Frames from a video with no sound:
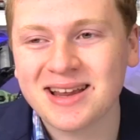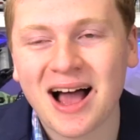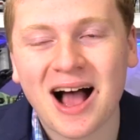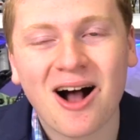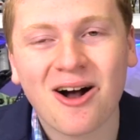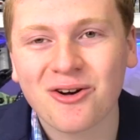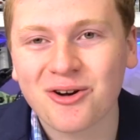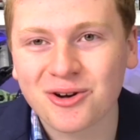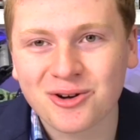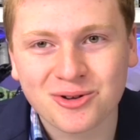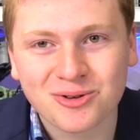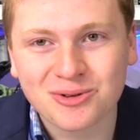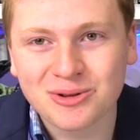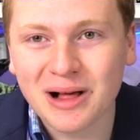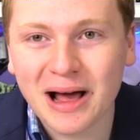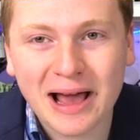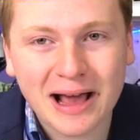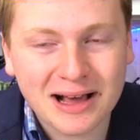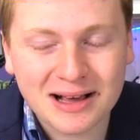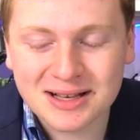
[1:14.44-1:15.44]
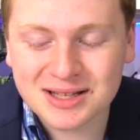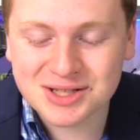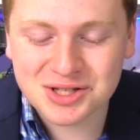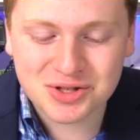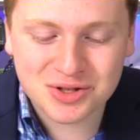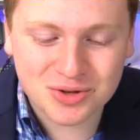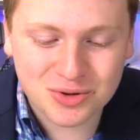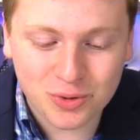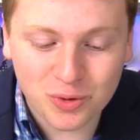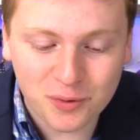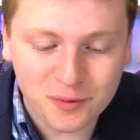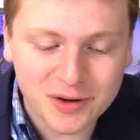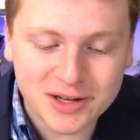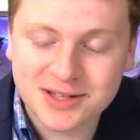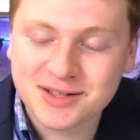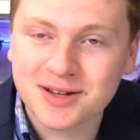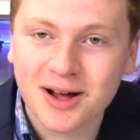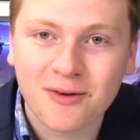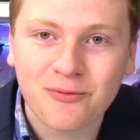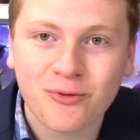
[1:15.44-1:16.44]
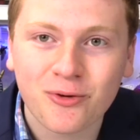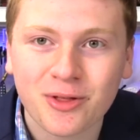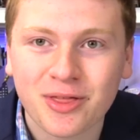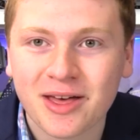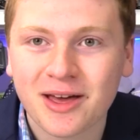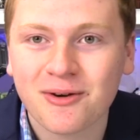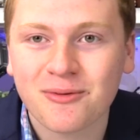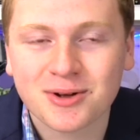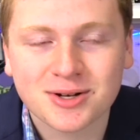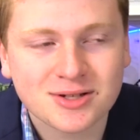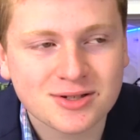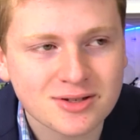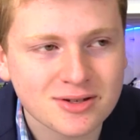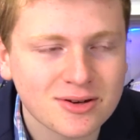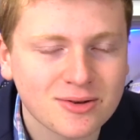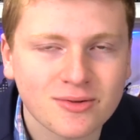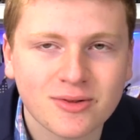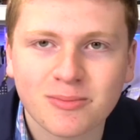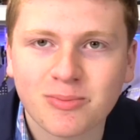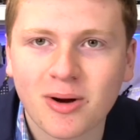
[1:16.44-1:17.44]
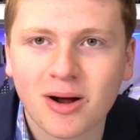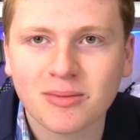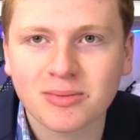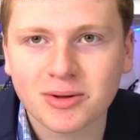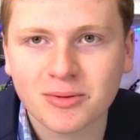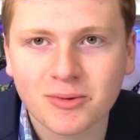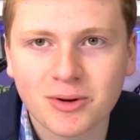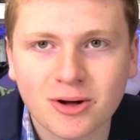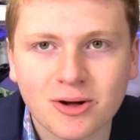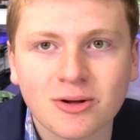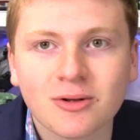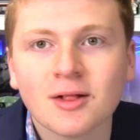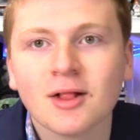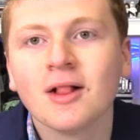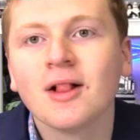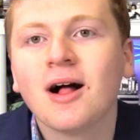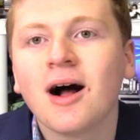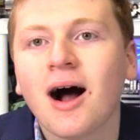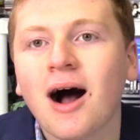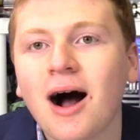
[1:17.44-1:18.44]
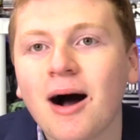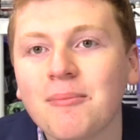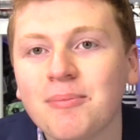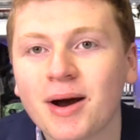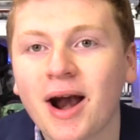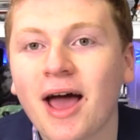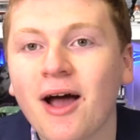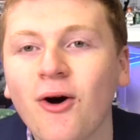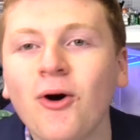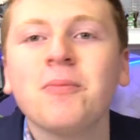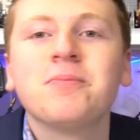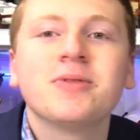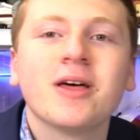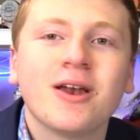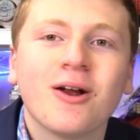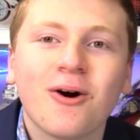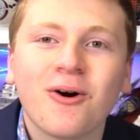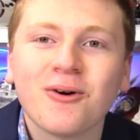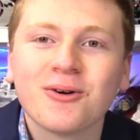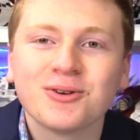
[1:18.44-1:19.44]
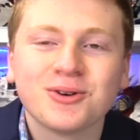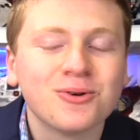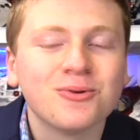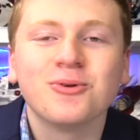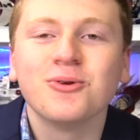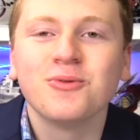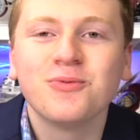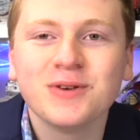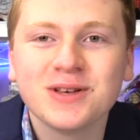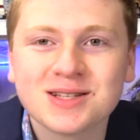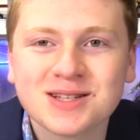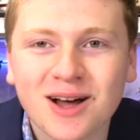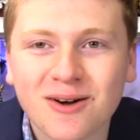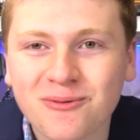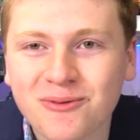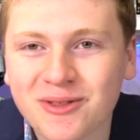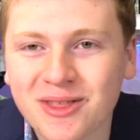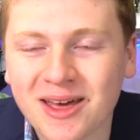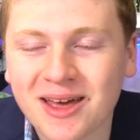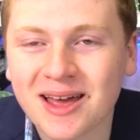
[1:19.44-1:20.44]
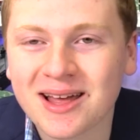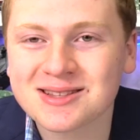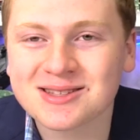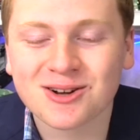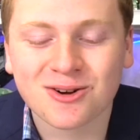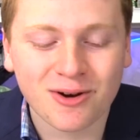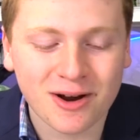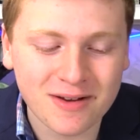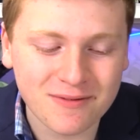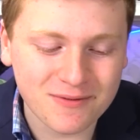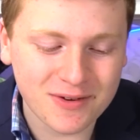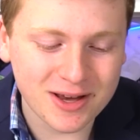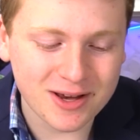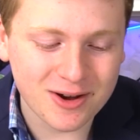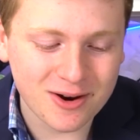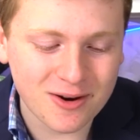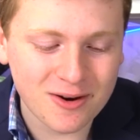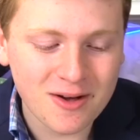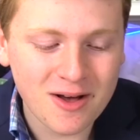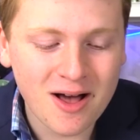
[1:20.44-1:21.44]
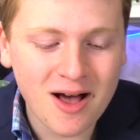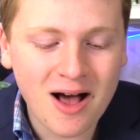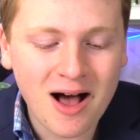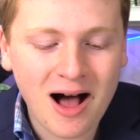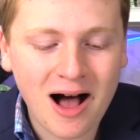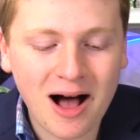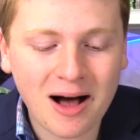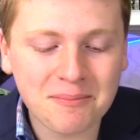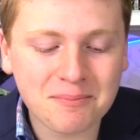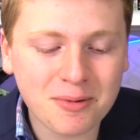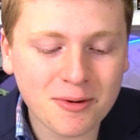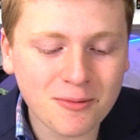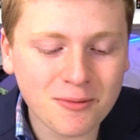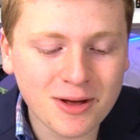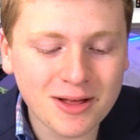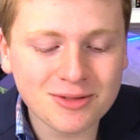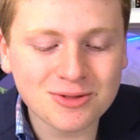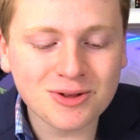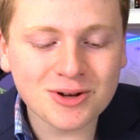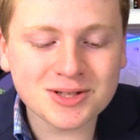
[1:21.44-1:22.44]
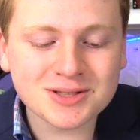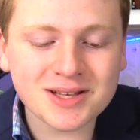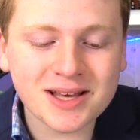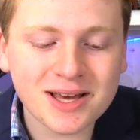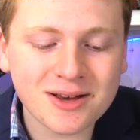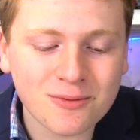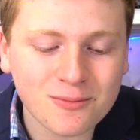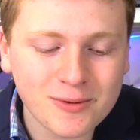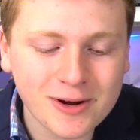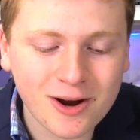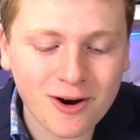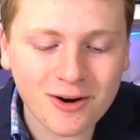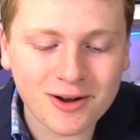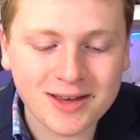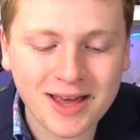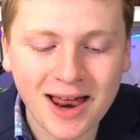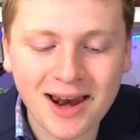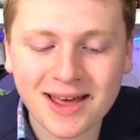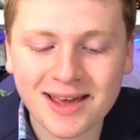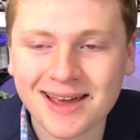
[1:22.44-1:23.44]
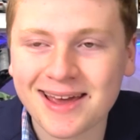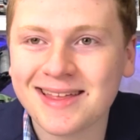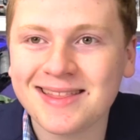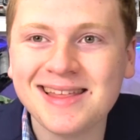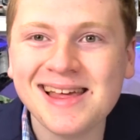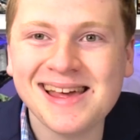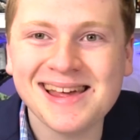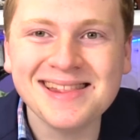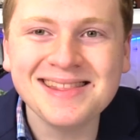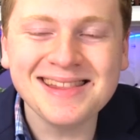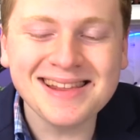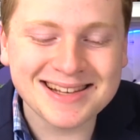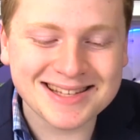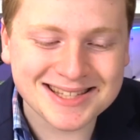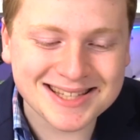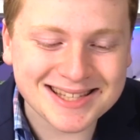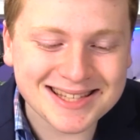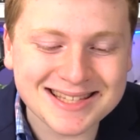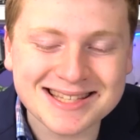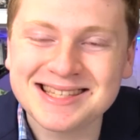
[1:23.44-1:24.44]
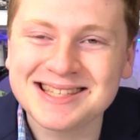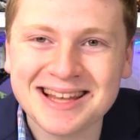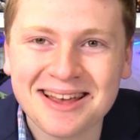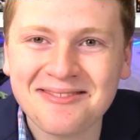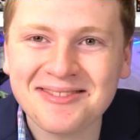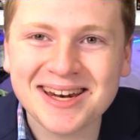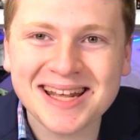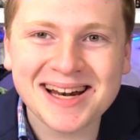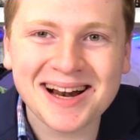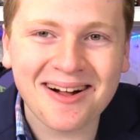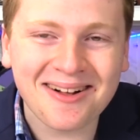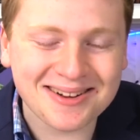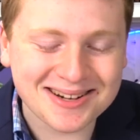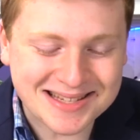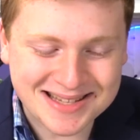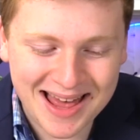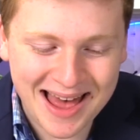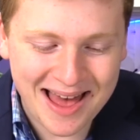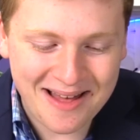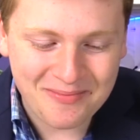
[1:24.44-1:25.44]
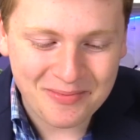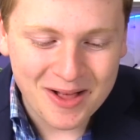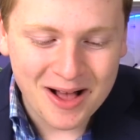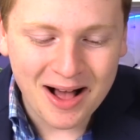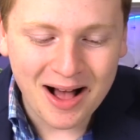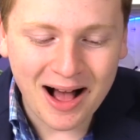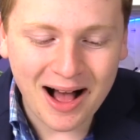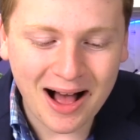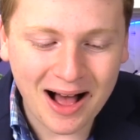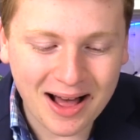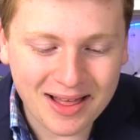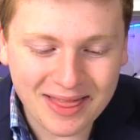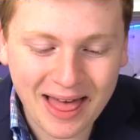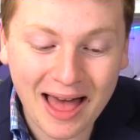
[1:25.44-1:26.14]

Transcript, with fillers: down or do, like, goofy stuff with it, which, you know, they probably will. Uh, but I hope they don't do goofy stuff with it. It's a great figure. Uh, but it looks like we are getting, in, in this seventy dollar set, uh,